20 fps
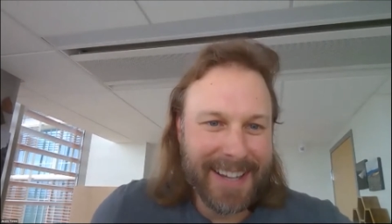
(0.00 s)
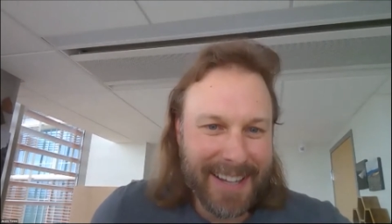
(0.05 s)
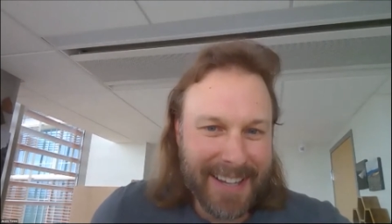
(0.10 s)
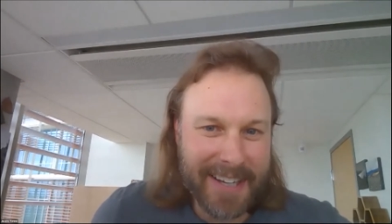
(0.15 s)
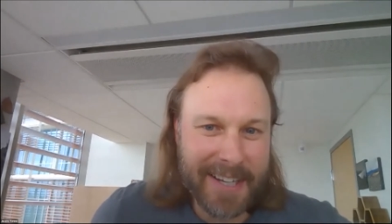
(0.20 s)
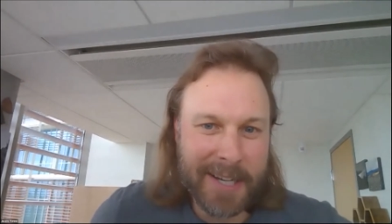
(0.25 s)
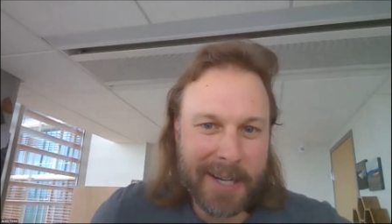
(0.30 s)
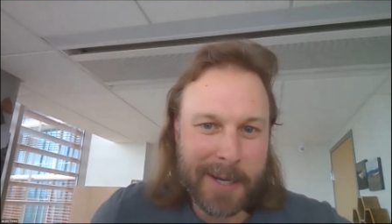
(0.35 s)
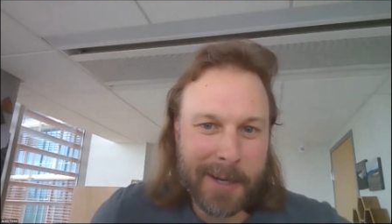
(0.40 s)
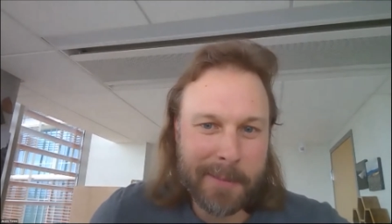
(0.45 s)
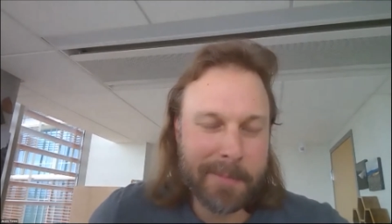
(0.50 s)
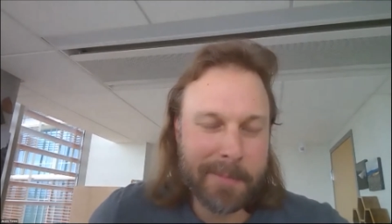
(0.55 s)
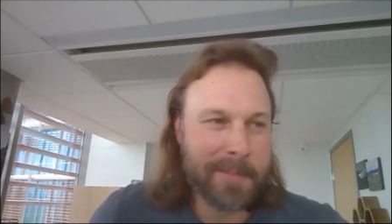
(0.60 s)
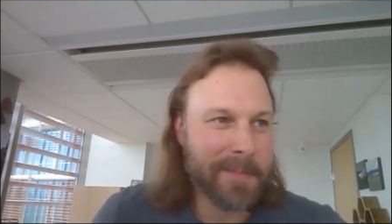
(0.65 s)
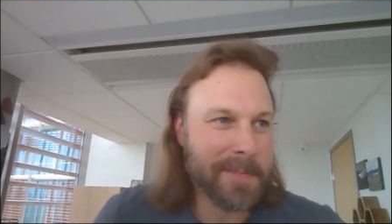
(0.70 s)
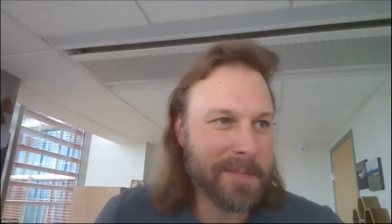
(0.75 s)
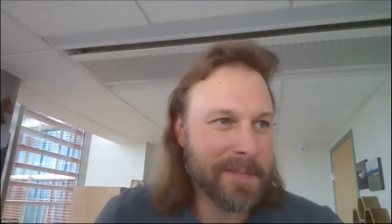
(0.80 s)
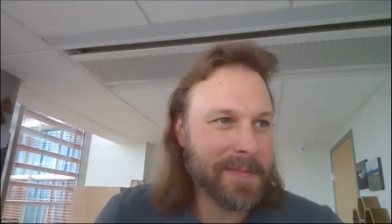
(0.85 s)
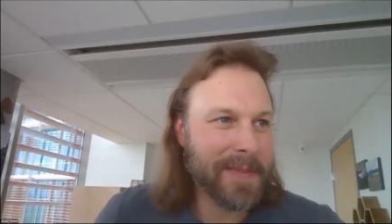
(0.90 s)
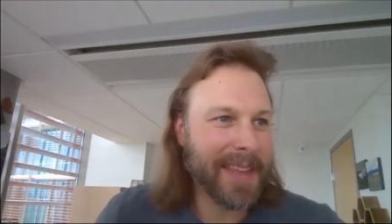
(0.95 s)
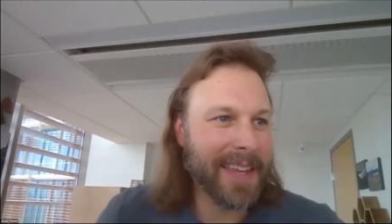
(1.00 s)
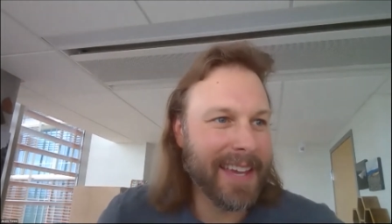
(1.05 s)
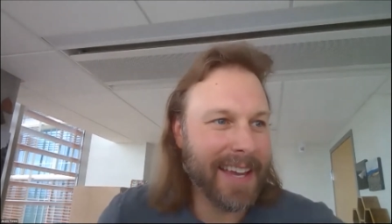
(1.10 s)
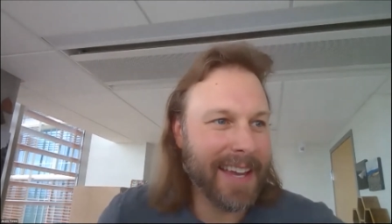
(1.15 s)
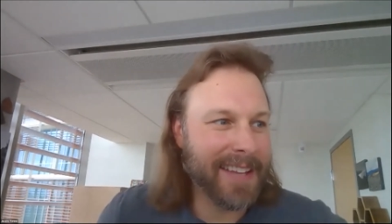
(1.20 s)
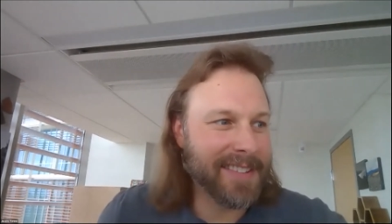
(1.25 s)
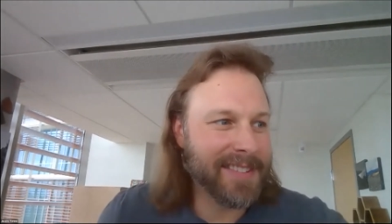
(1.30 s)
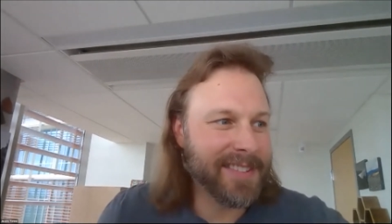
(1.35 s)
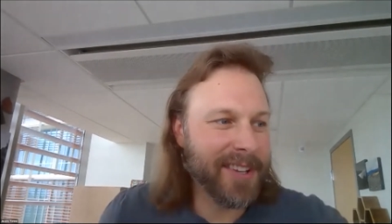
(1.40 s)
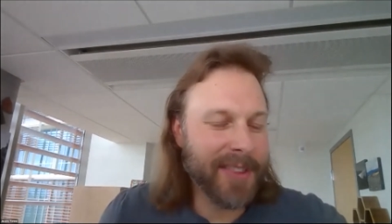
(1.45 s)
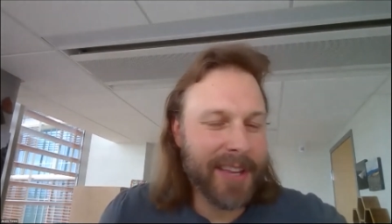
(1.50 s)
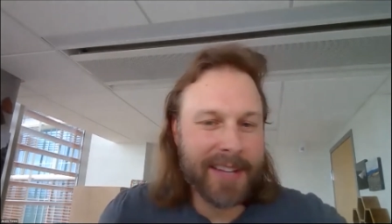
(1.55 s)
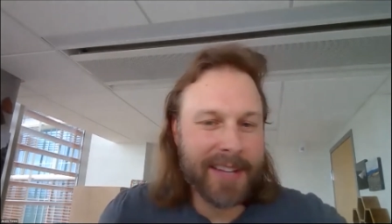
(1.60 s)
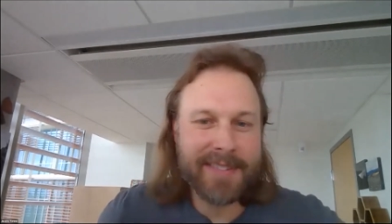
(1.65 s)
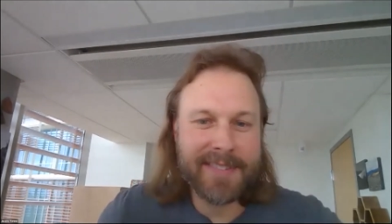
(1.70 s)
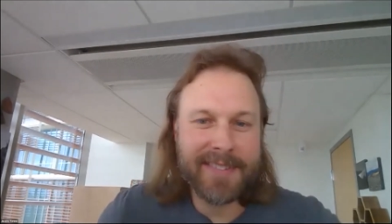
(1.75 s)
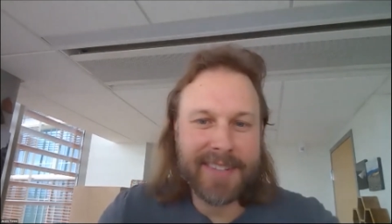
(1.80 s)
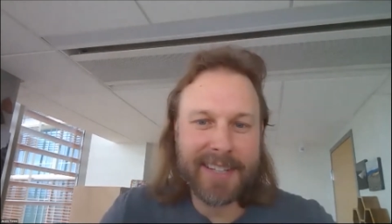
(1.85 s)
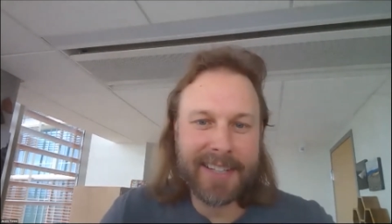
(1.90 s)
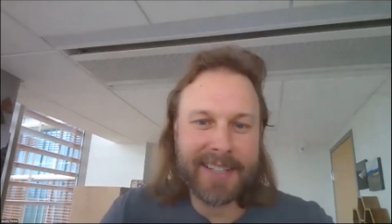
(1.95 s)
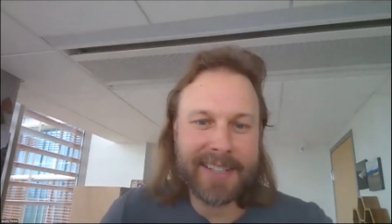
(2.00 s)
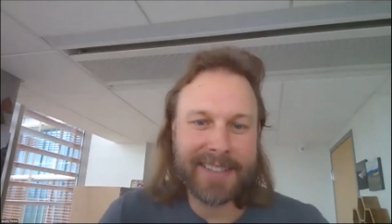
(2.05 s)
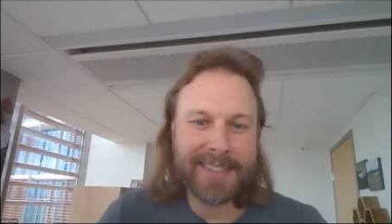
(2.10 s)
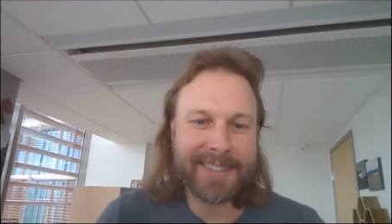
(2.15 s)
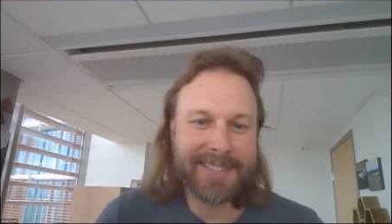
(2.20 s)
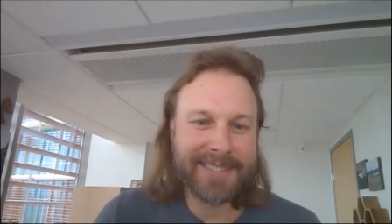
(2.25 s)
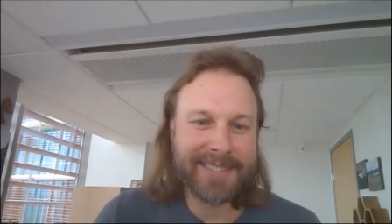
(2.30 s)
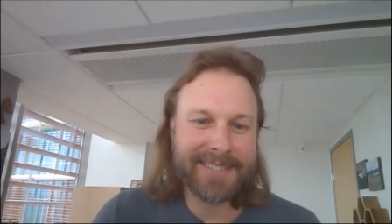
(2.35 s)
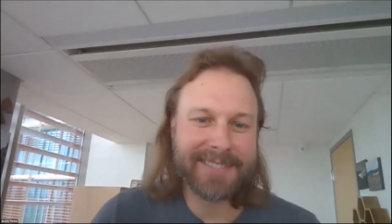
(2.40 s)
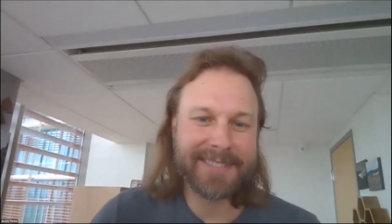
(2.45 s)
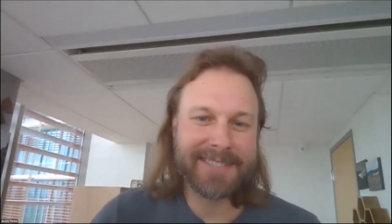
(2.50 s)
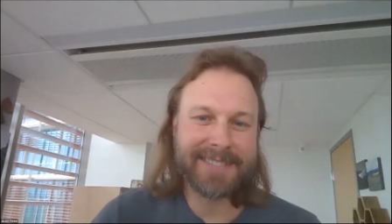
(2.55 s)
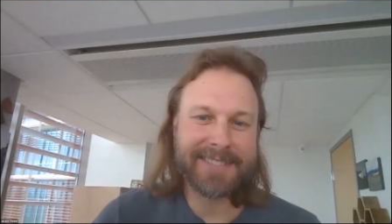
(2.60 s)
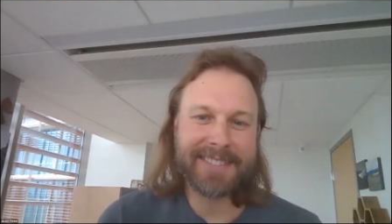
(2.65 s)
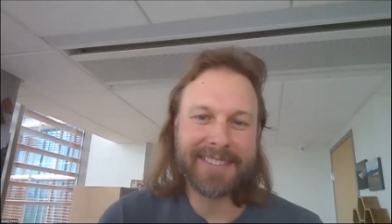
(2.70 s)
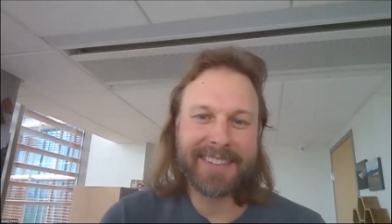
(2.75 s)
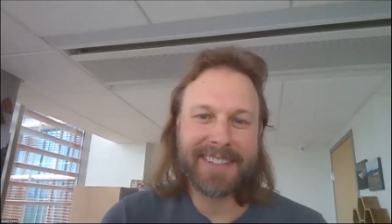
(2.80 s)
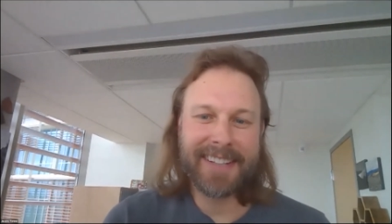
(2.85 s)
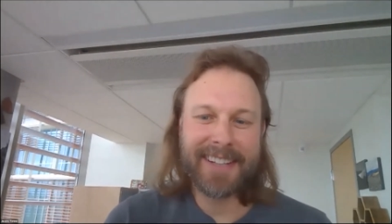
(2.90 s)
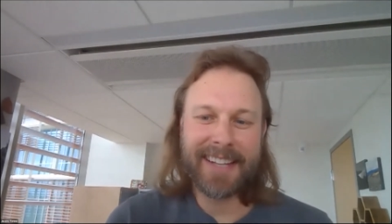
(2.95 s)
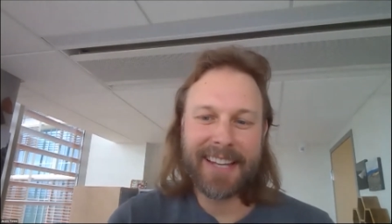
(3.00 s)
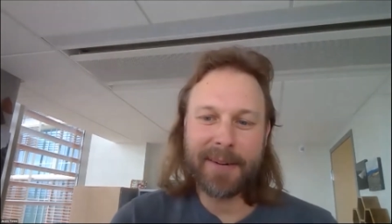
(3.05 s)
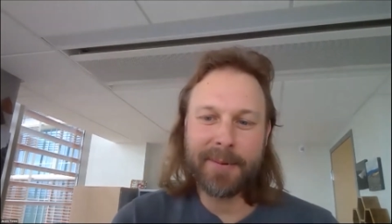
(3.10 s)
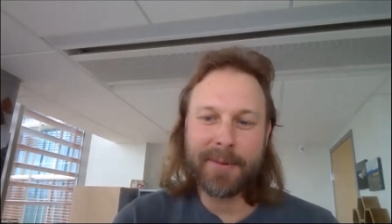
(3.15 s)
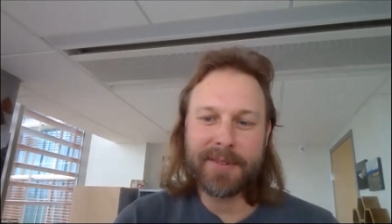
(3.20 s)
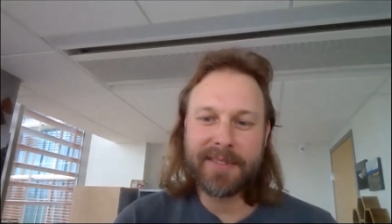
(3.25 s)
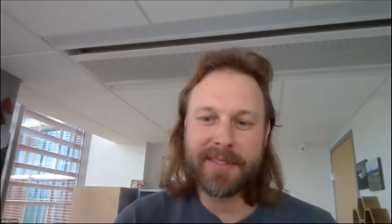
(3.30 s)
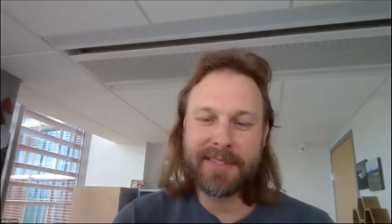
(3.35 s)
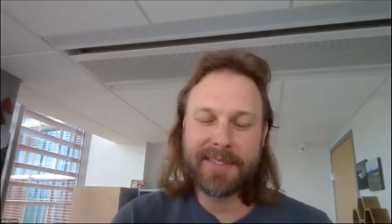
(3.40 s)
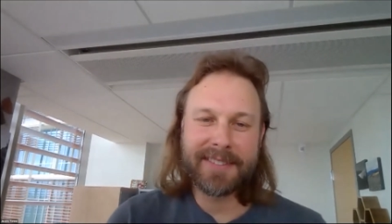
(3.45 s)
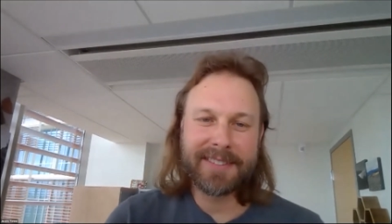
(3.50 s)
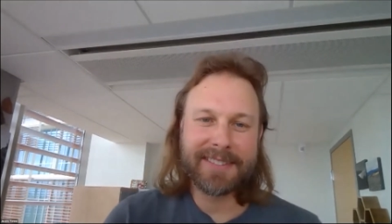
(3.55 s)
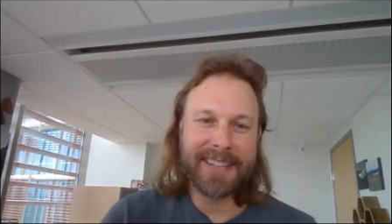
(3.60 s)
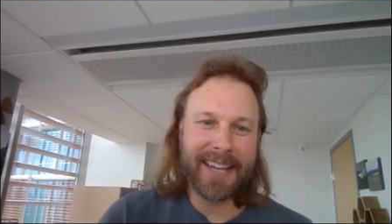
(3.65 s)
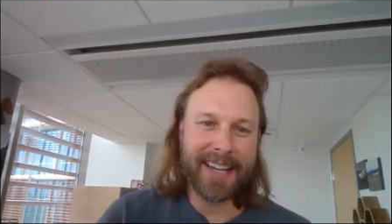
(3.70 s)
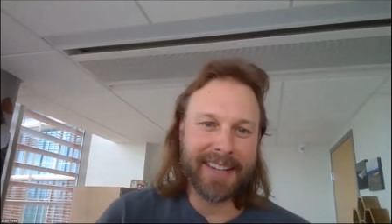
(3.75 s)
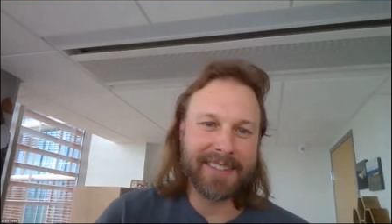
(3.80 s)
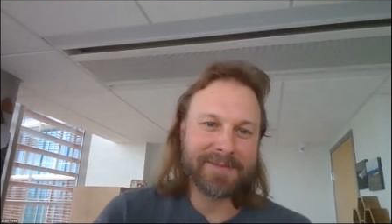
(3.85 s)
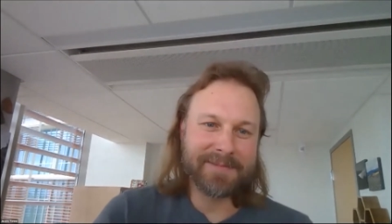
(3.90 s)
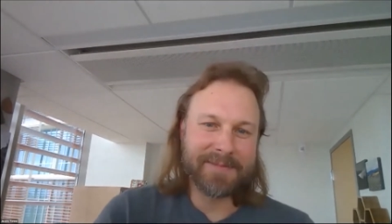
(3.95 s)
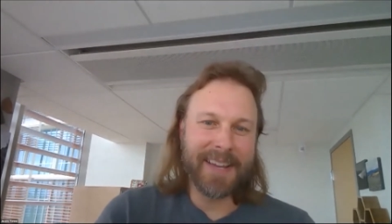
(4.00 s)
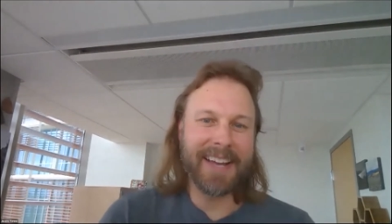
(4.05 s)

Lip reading: And so that's it was, yeah.